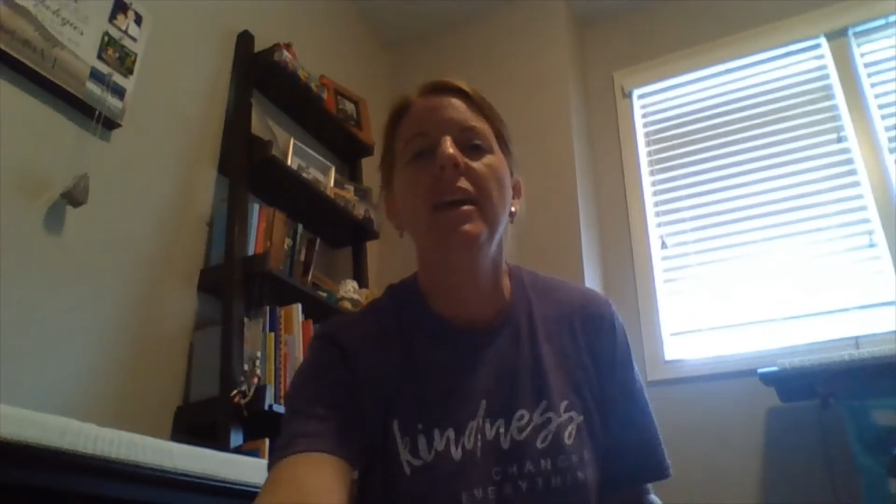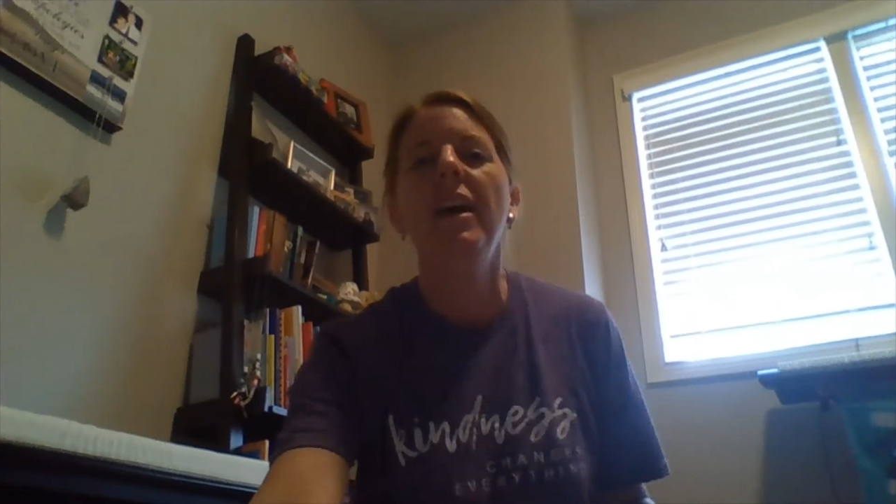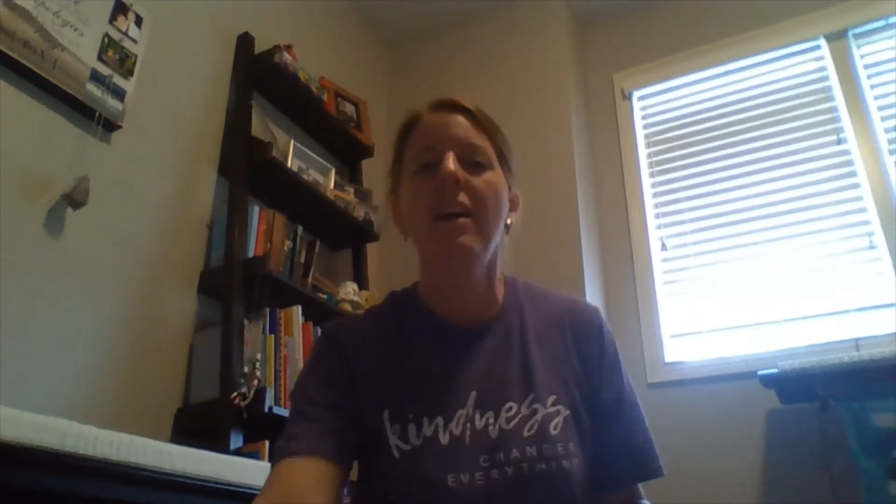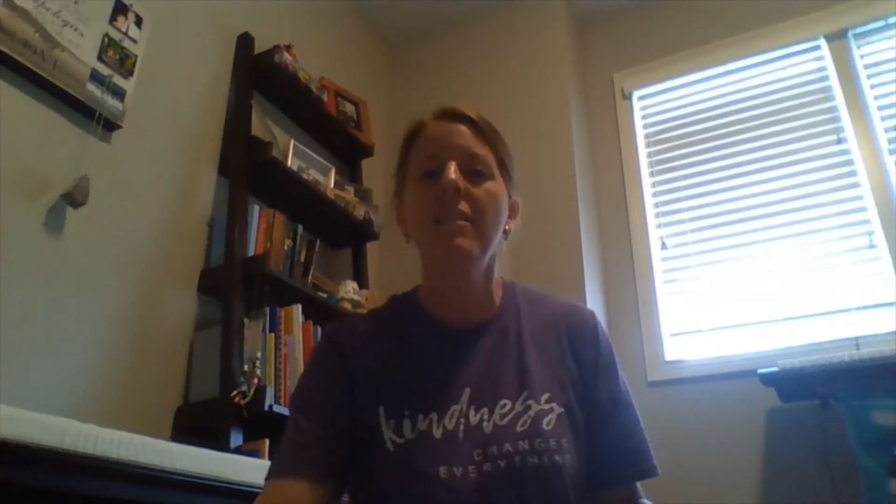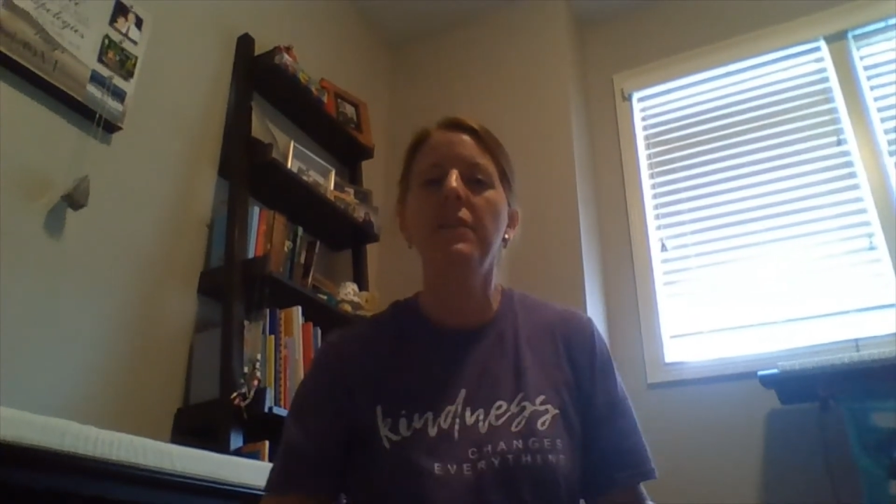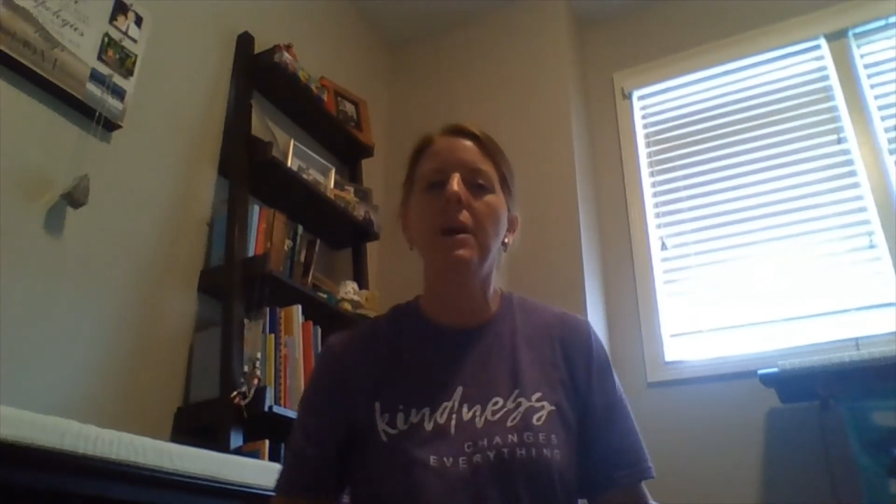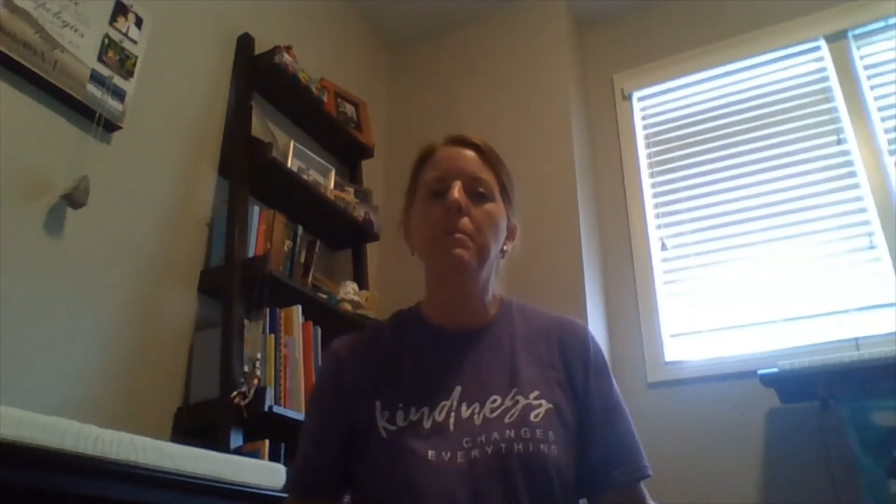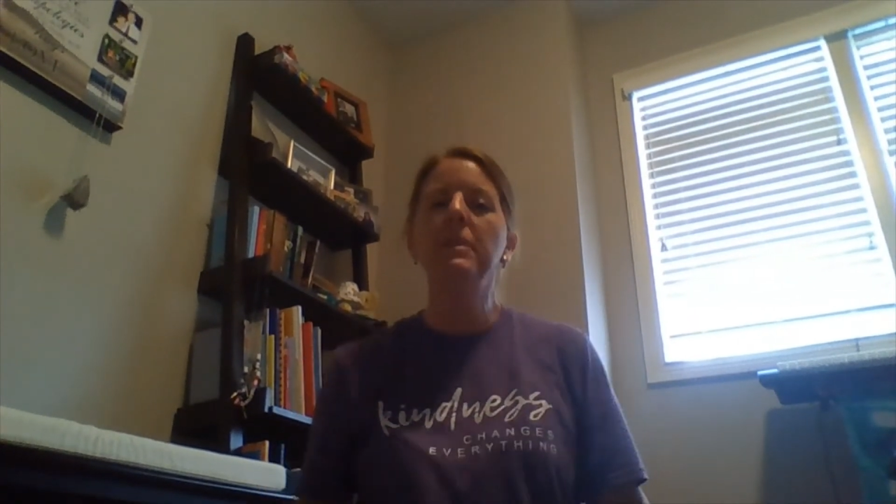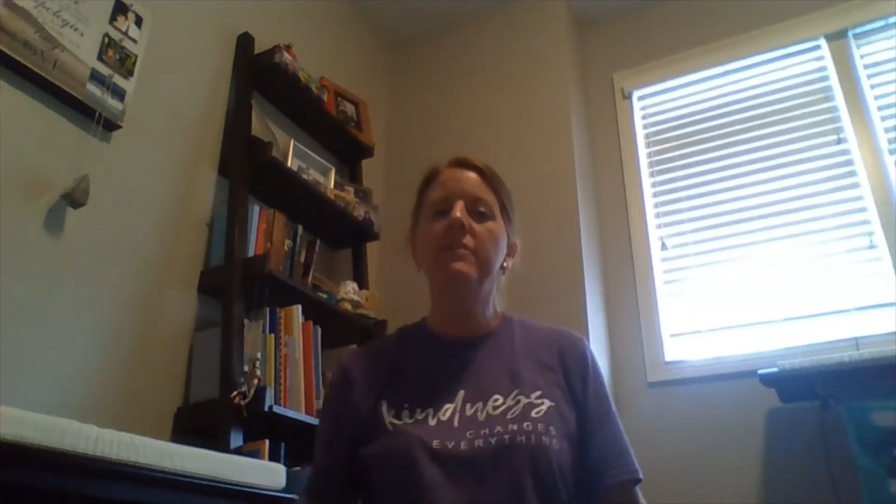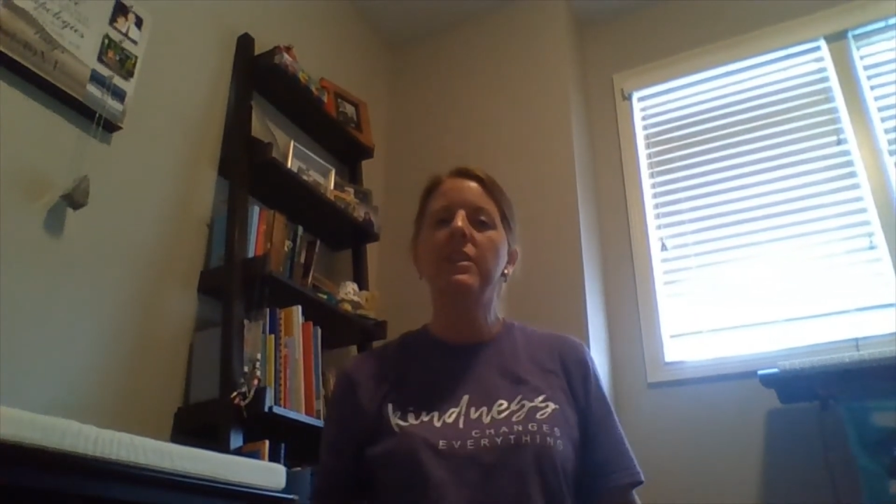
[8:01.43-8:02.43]
I have a
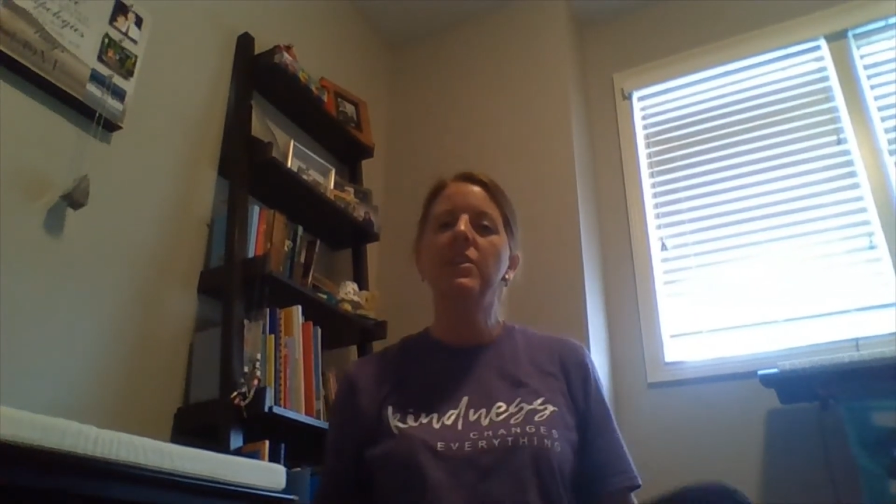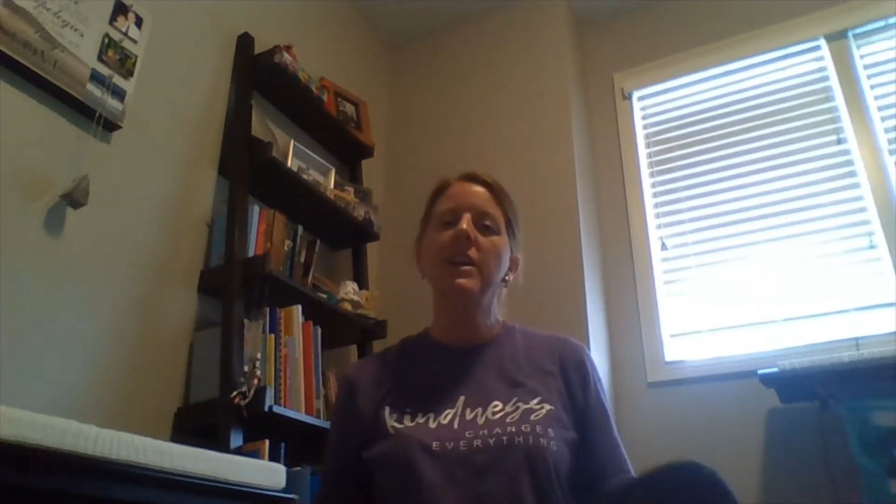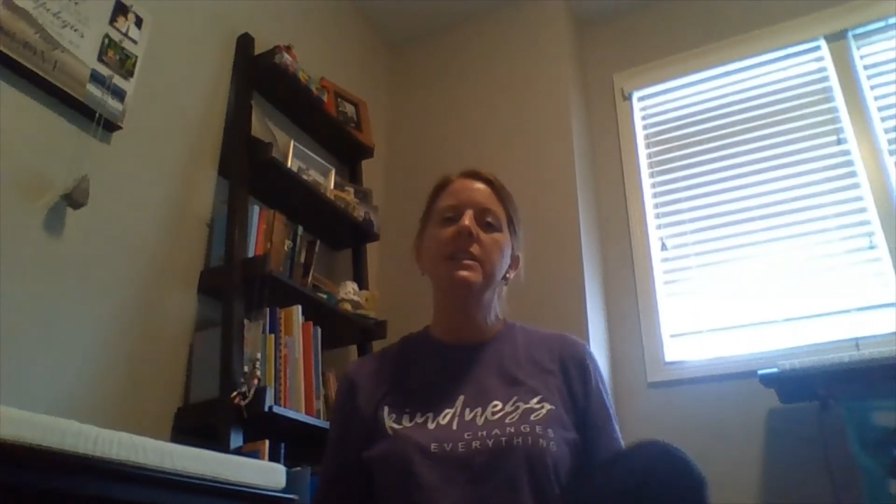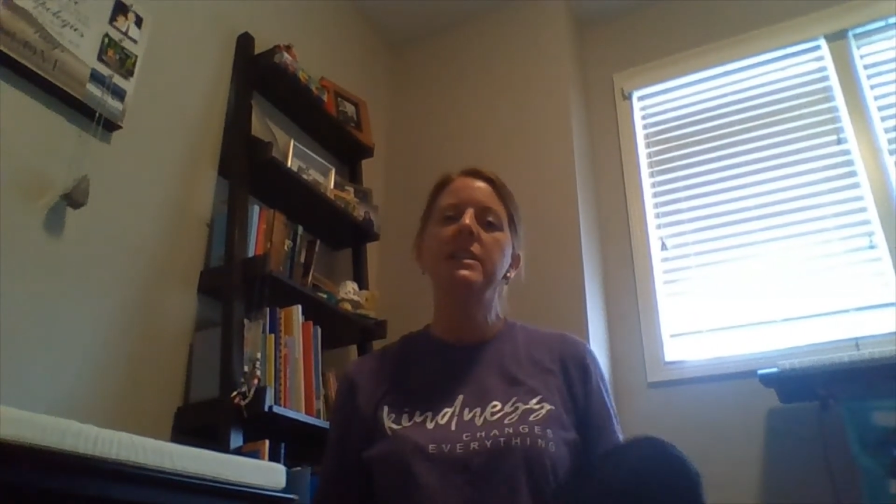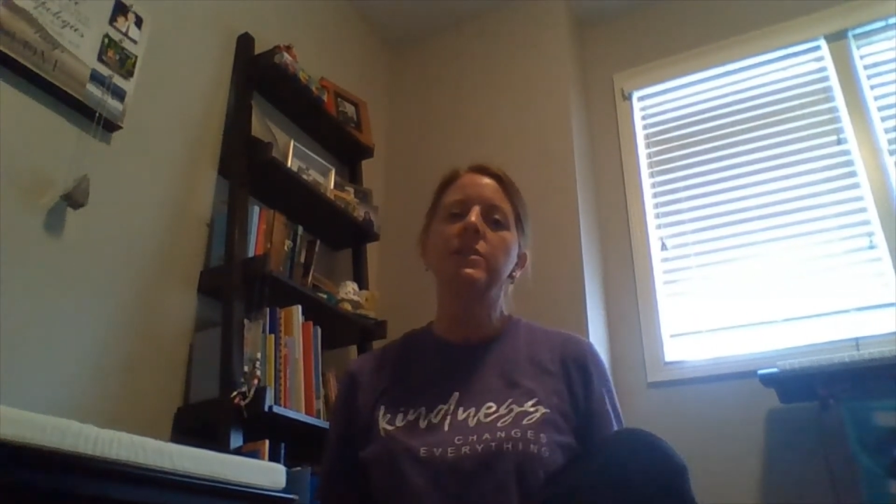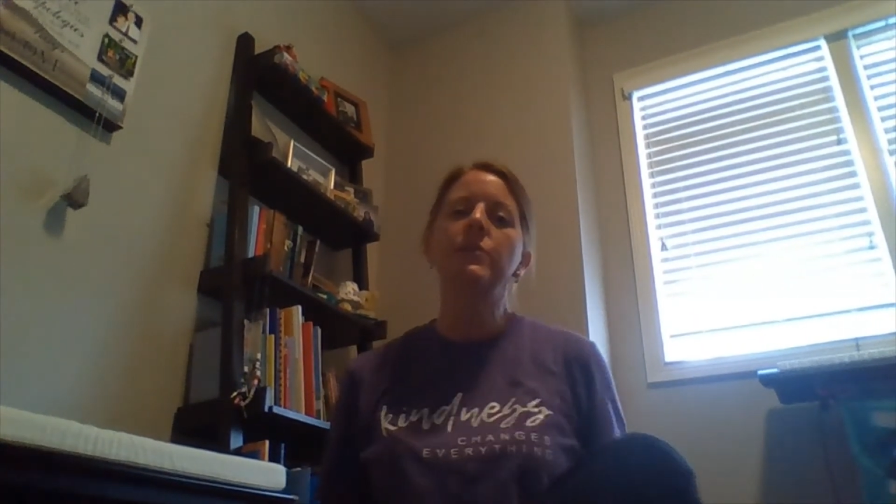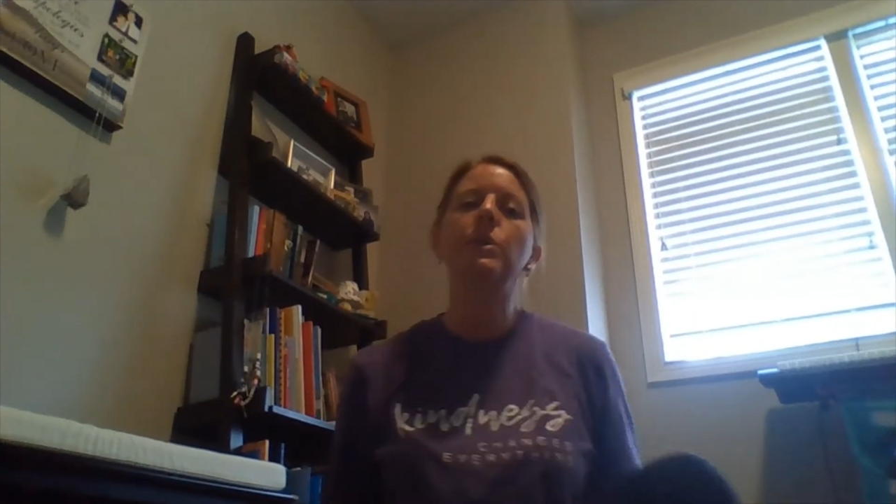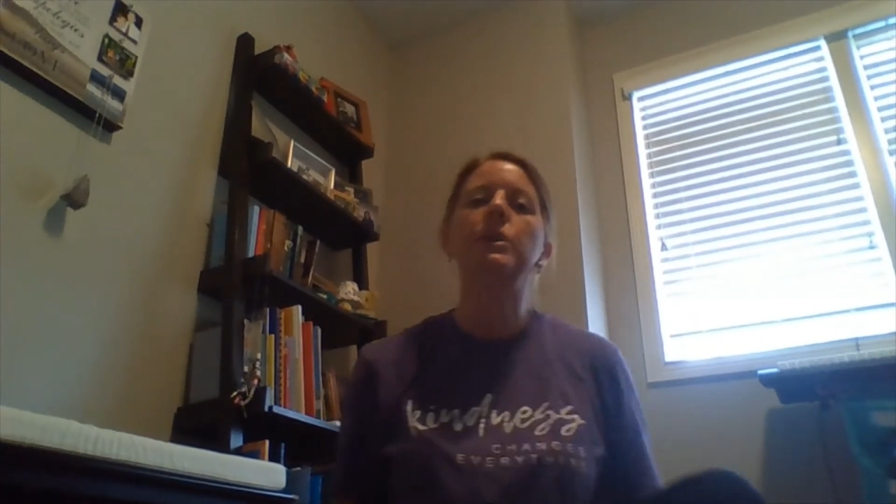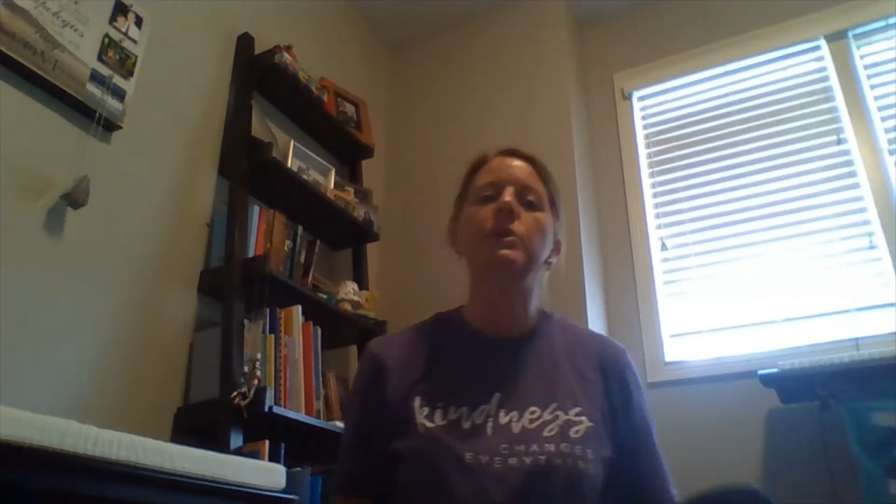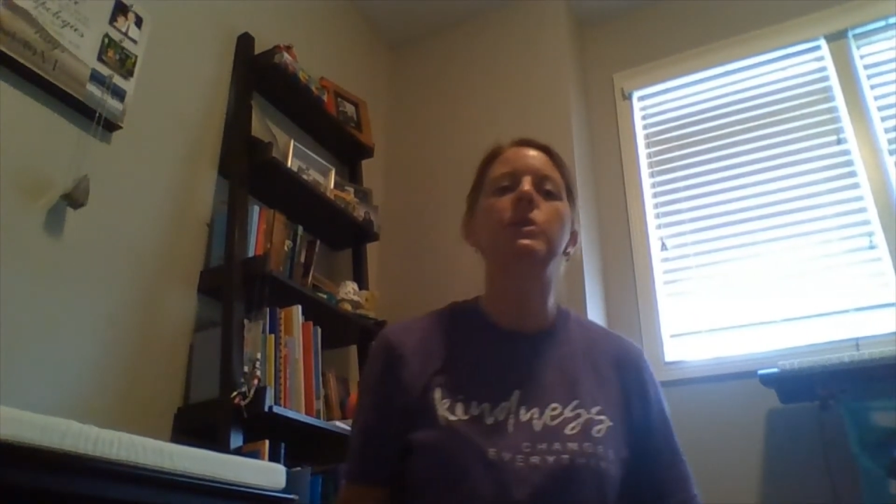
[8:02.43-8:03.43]
couple of other ideas for
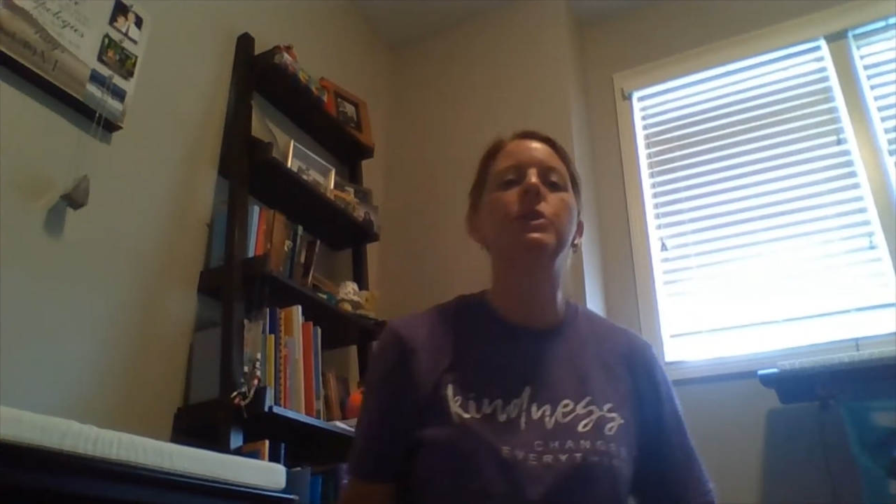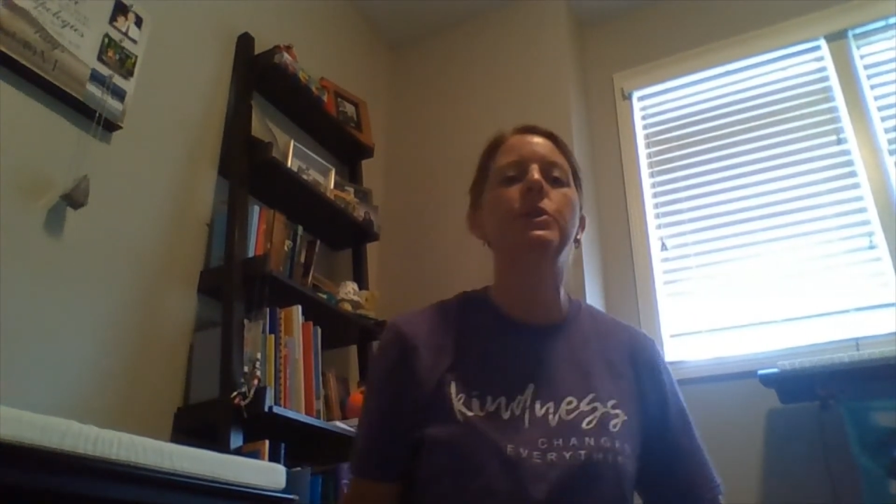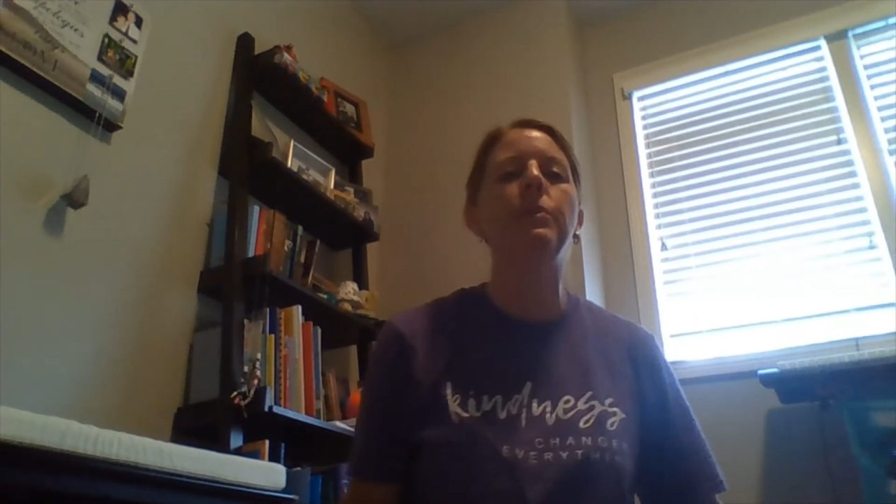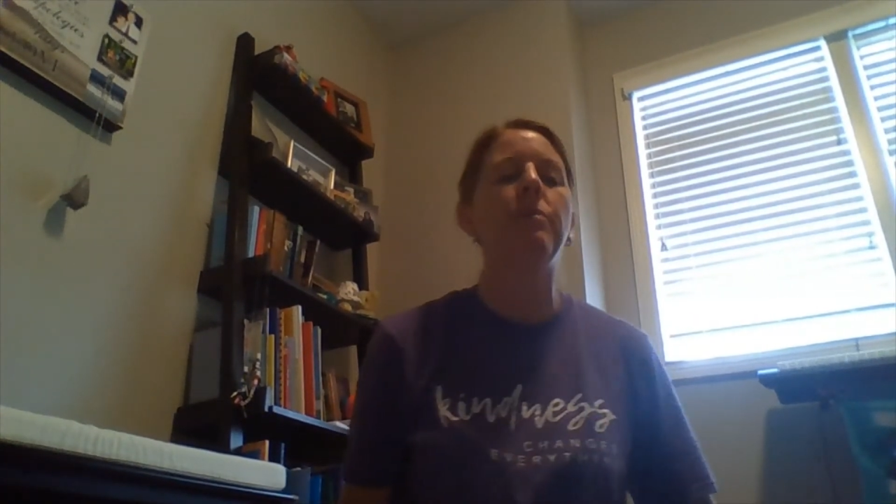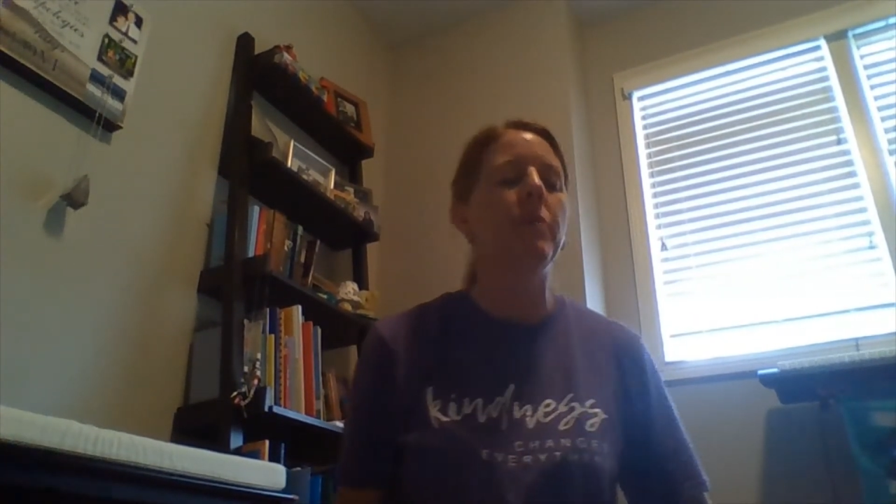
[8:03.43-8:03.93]
you too,